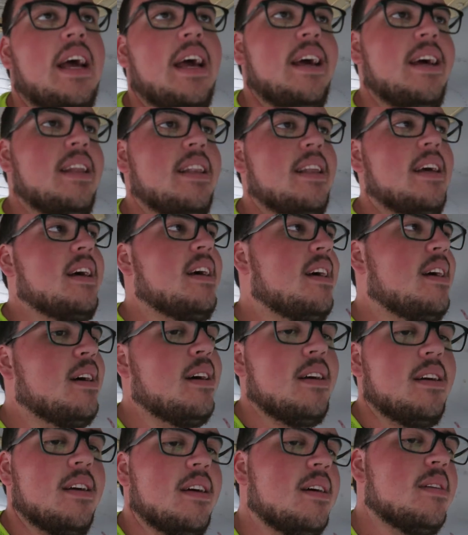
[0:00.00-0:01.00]
and
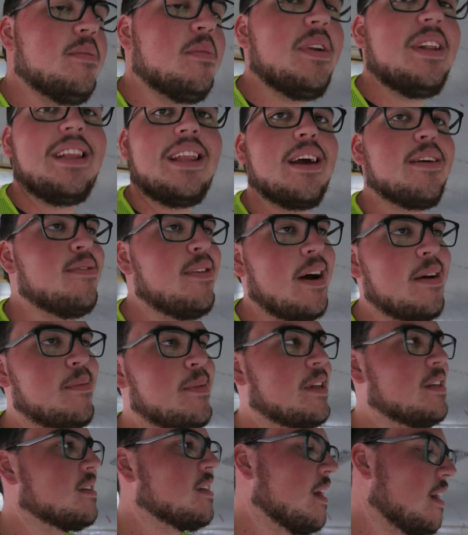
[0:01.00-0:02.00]
running like 5
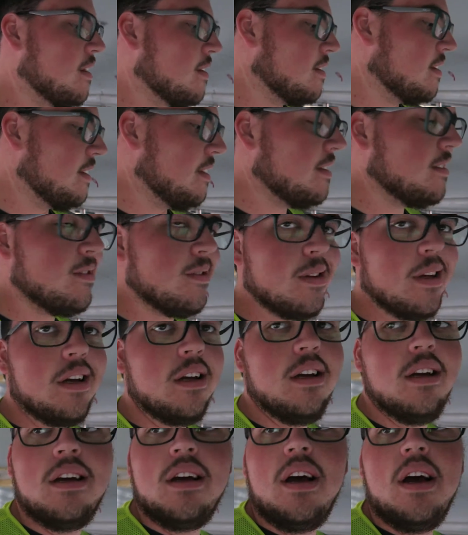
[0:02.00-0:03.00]
minutes later than
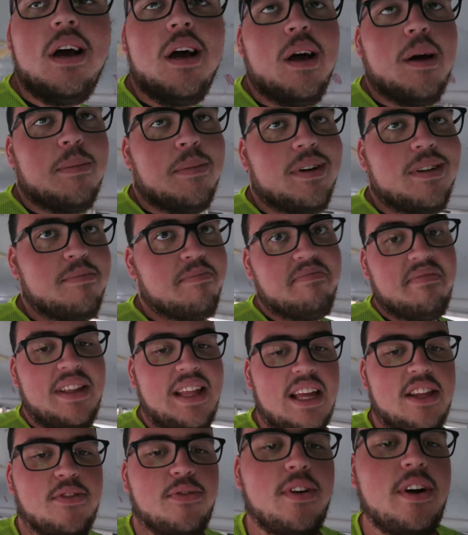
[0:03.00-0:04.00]
yesterday, but
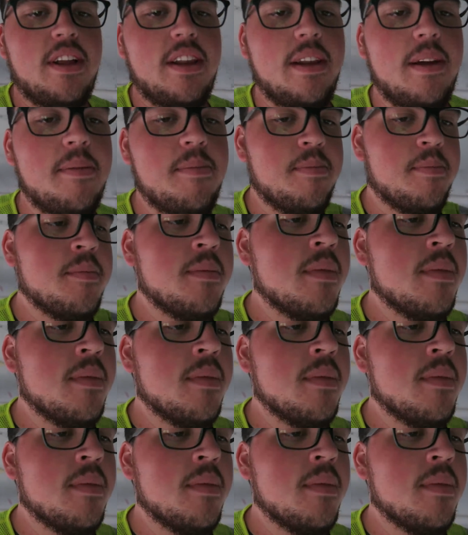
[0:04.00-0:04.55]
that's fine.